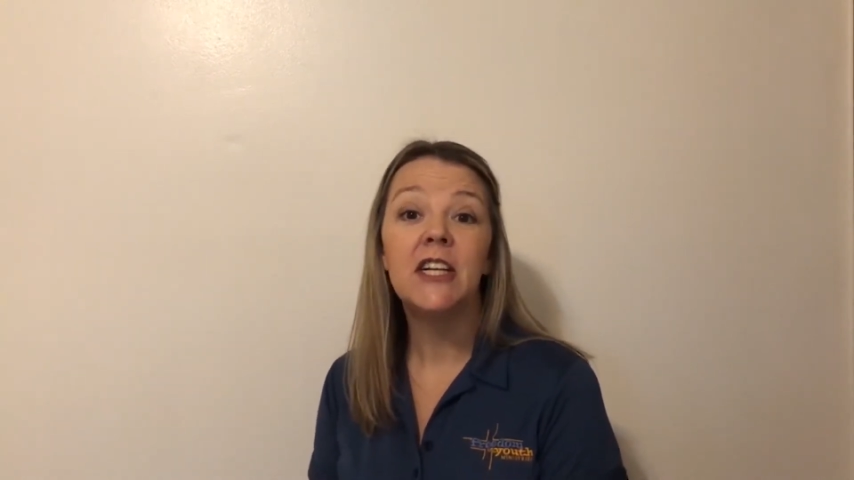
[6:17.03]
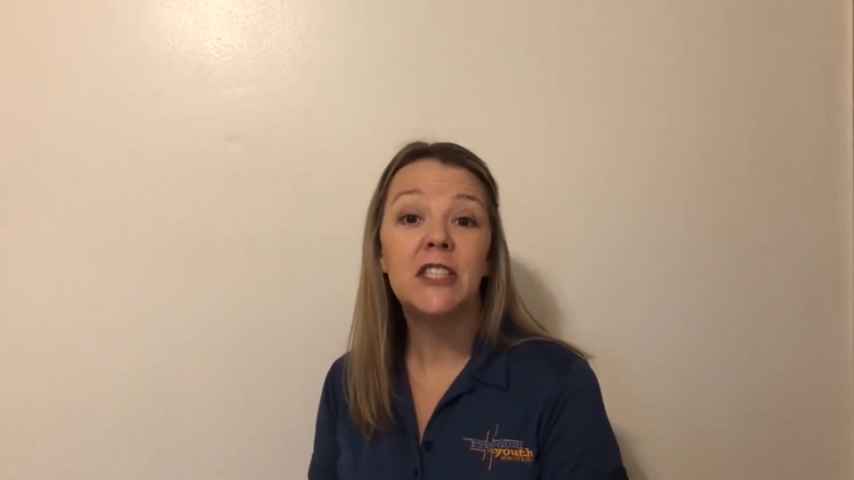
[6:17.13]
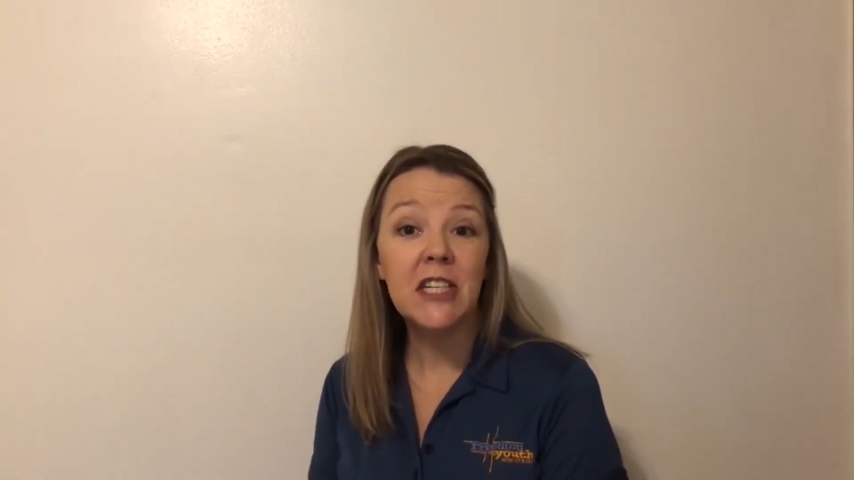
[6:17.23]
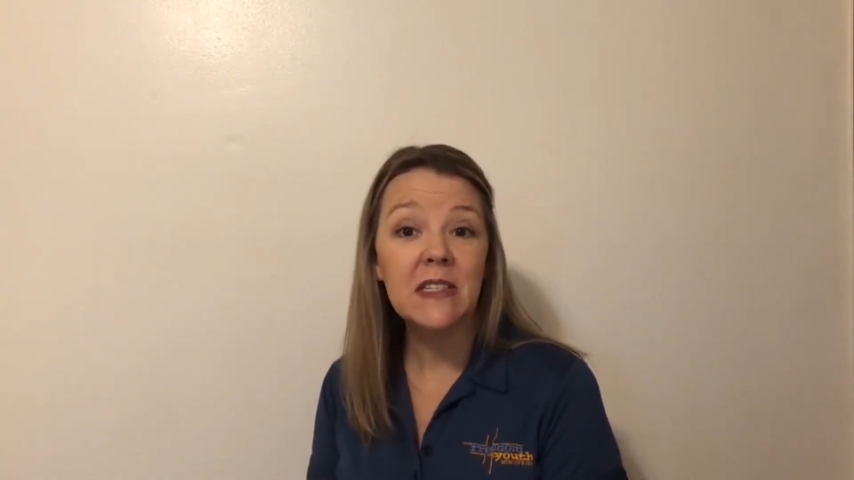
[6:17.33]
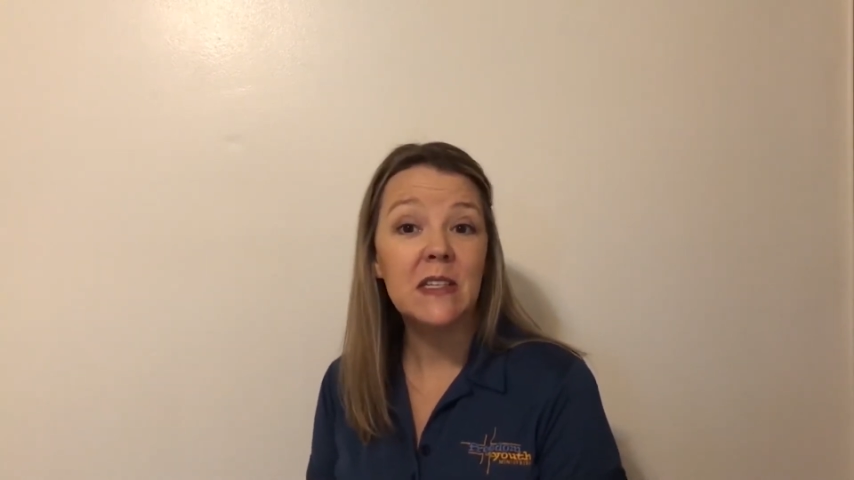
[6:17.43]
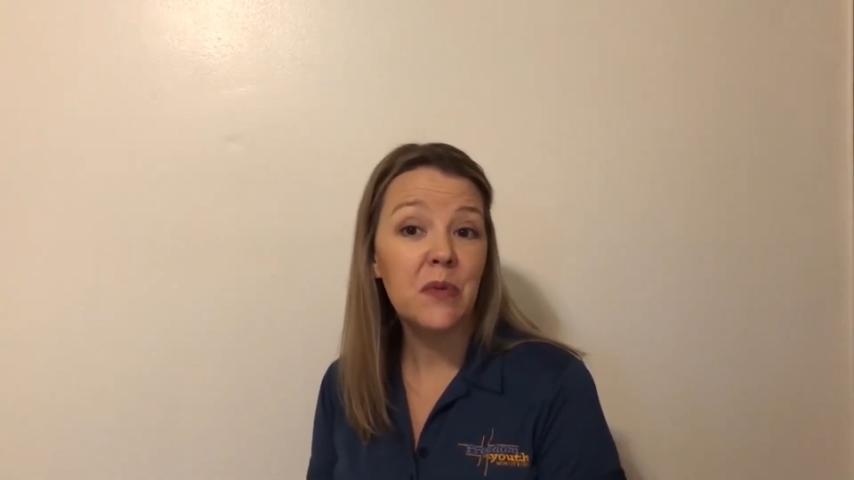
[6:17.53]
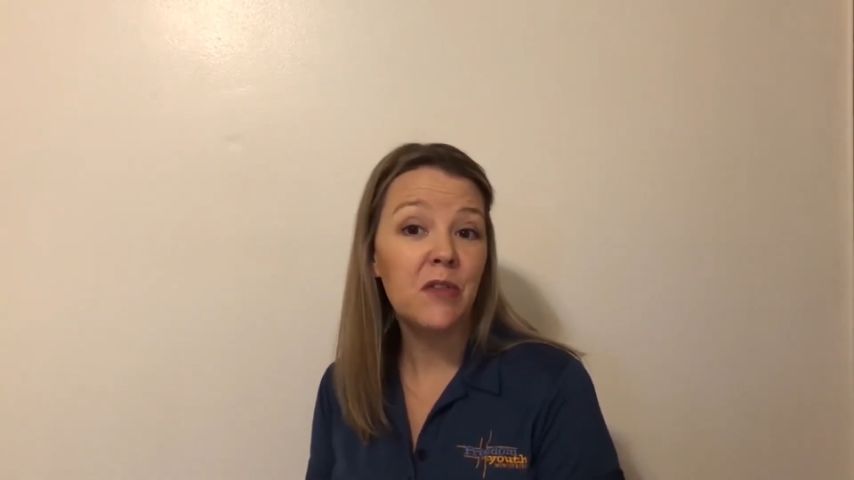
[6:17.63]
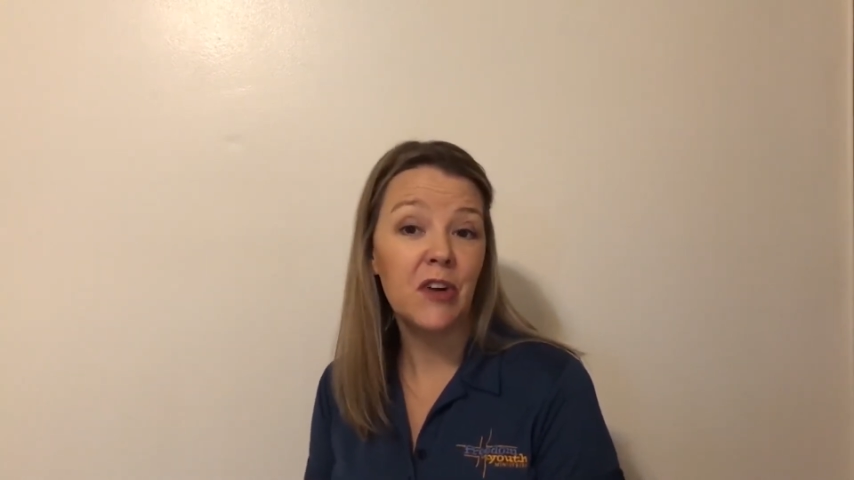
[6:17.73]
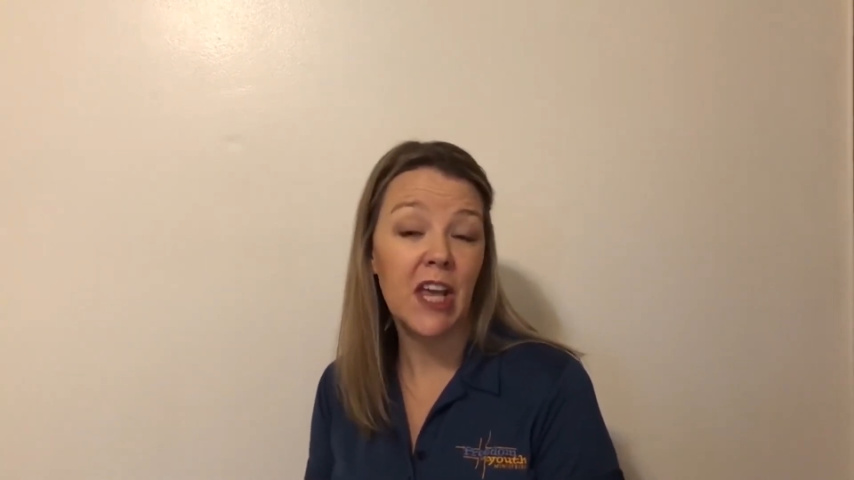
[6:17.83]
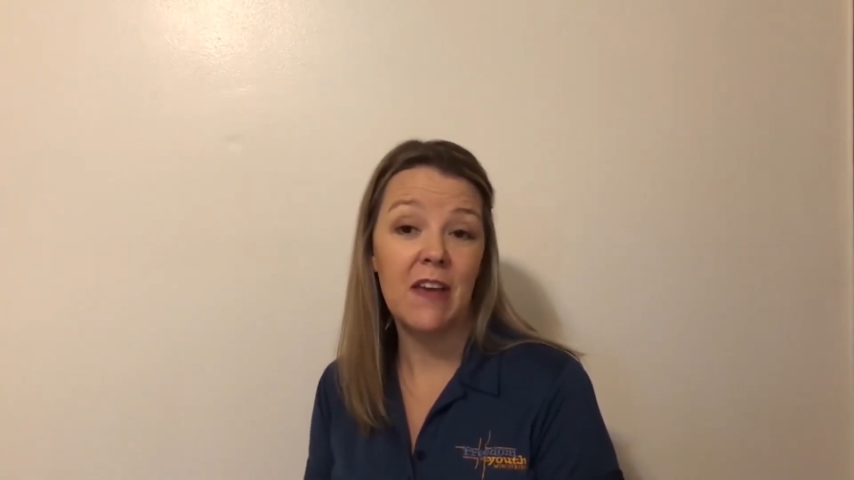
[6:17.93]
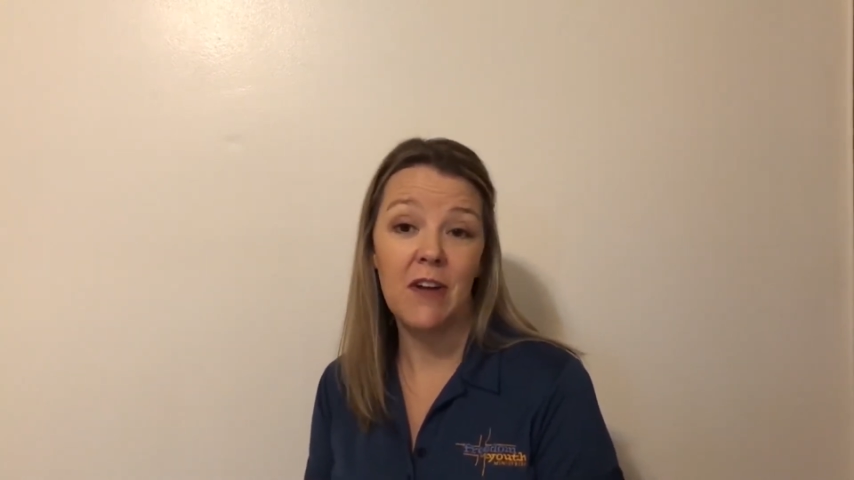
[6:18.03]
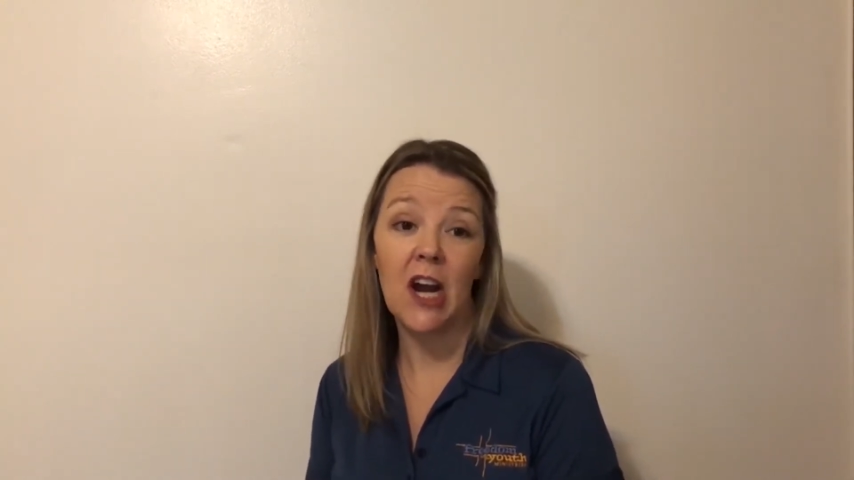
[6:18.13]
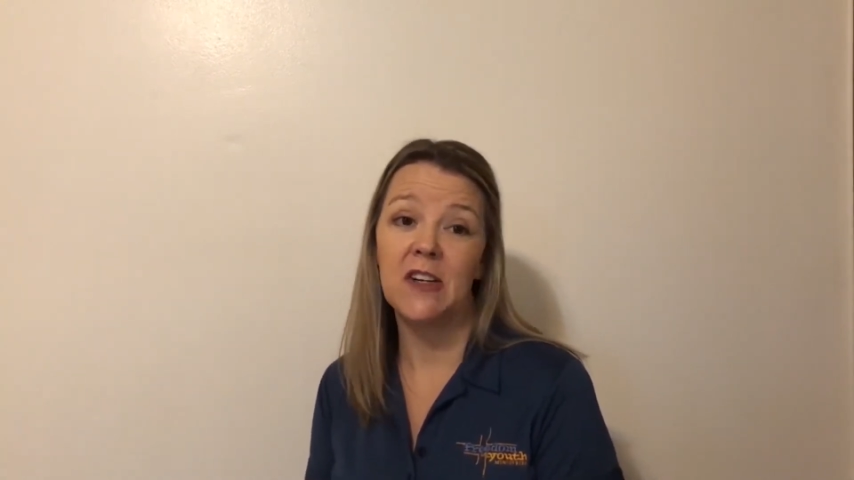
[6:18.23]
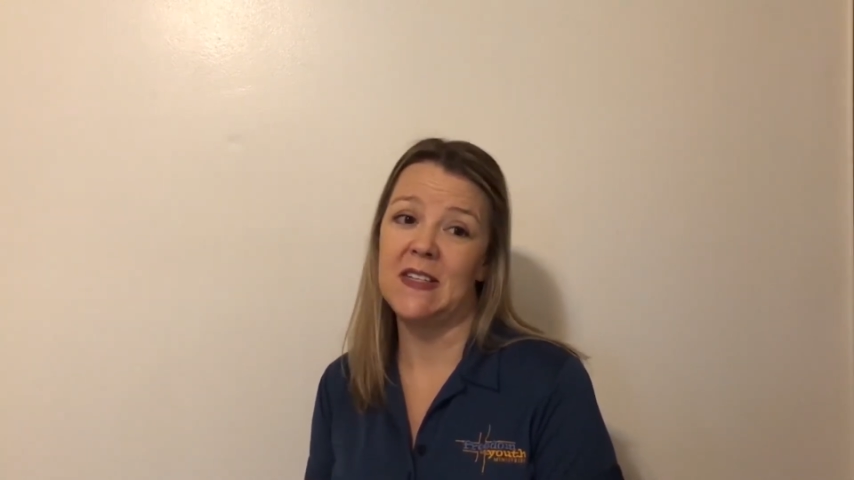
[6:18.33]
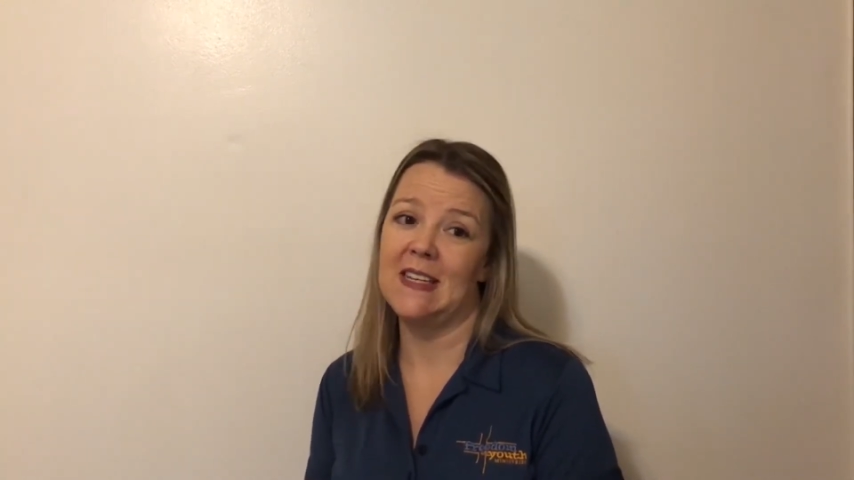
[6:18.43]
Jesus will forgive
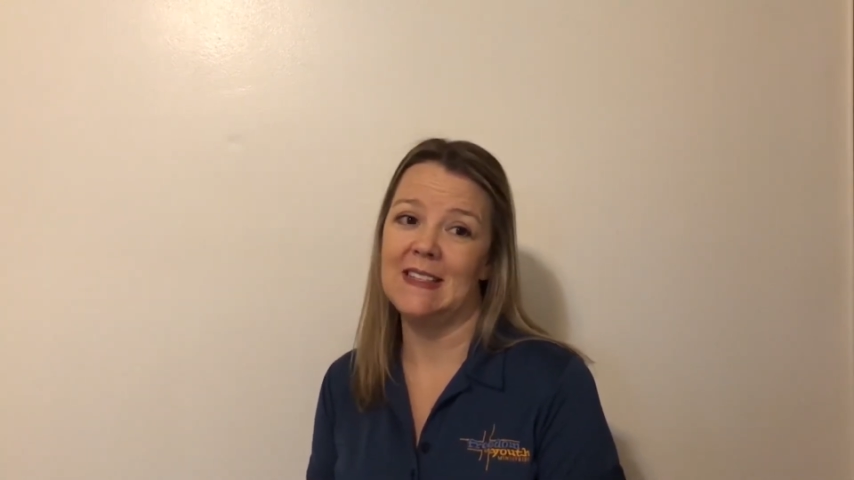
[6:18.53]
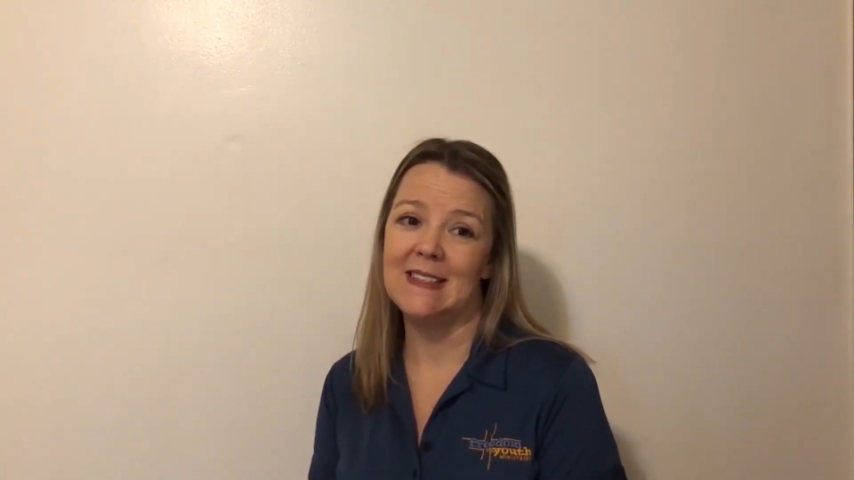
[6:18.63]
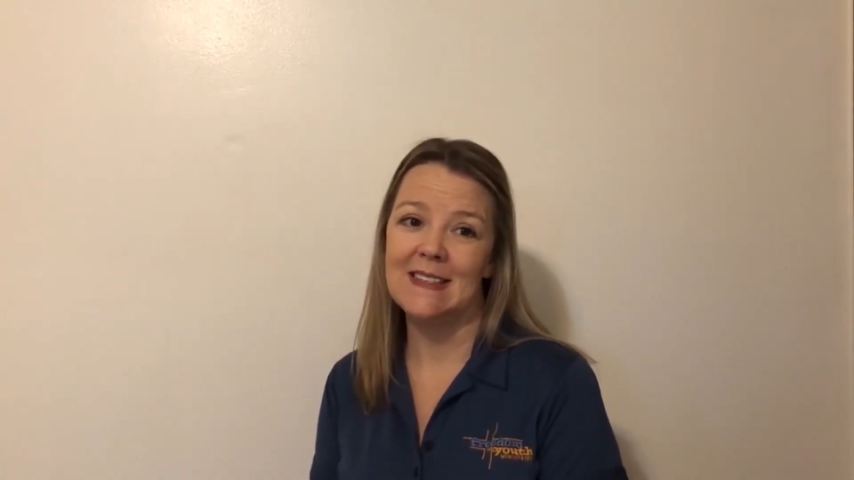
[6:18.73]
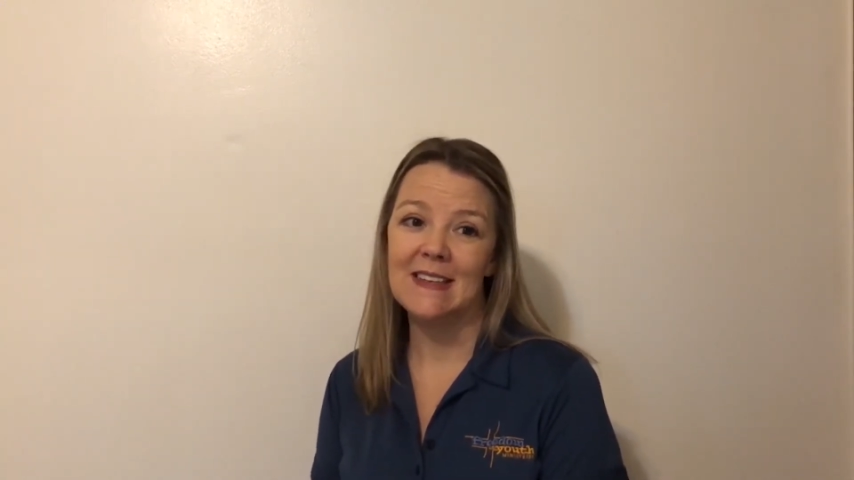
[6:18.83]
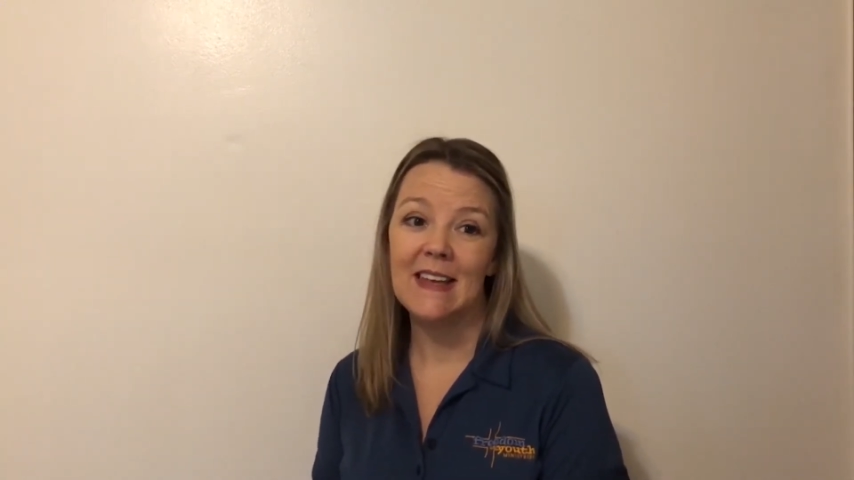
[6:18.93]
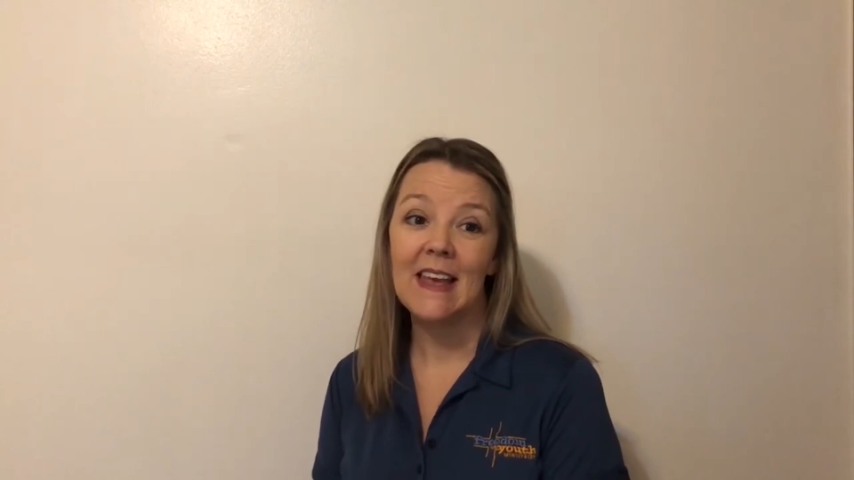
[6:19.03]
our sins.